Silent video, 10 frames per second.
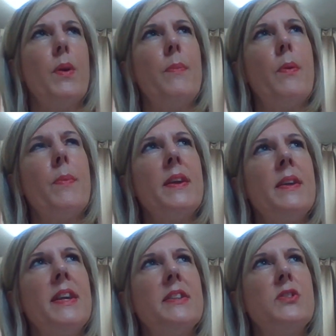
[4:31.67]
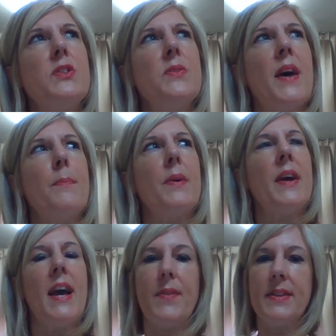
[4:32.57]
We probably need to do that
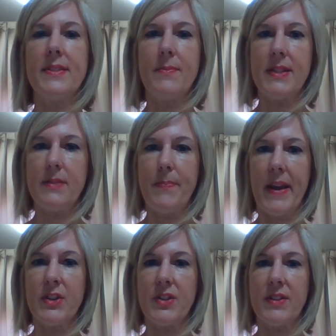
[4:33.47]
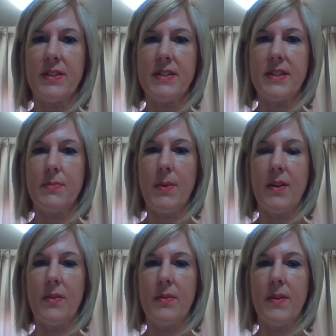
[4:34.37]
by having some inspections as
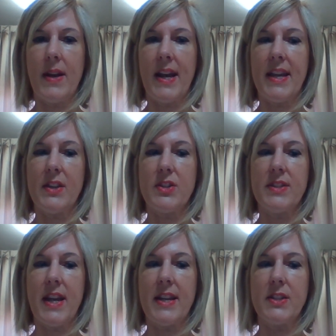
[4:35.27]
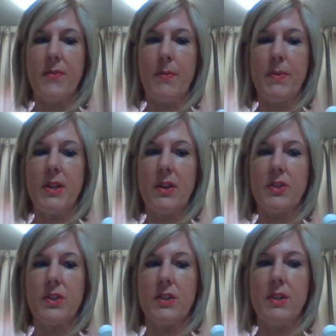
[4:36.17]
well at each stage of the
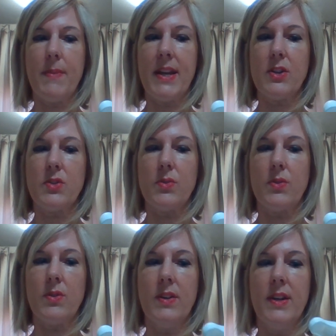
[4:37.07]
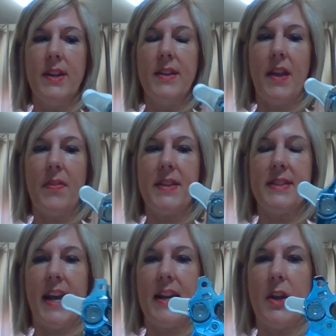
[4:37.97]
production to make sure that
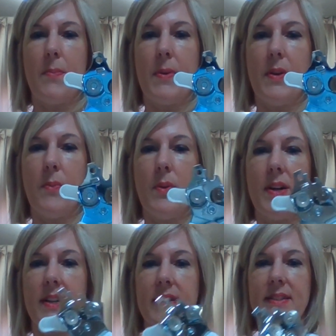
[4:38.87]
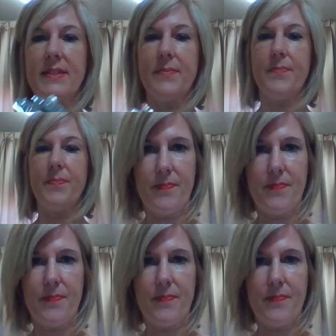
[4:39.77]
this can opener works.